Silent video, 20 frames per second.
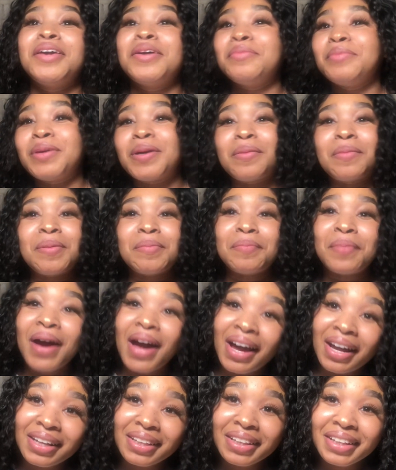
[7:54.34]
become a
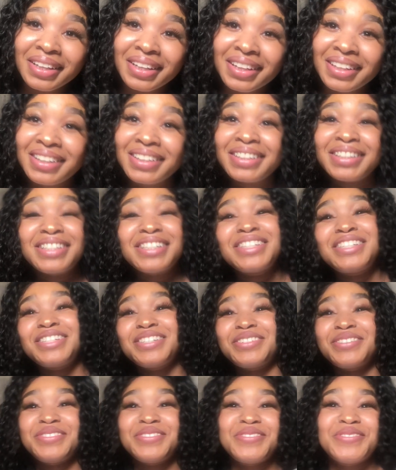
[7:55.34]
pilot? Did
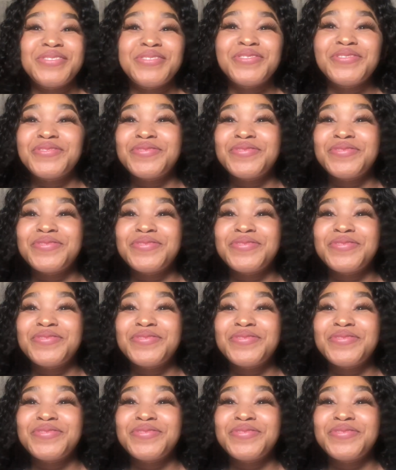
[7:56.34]
you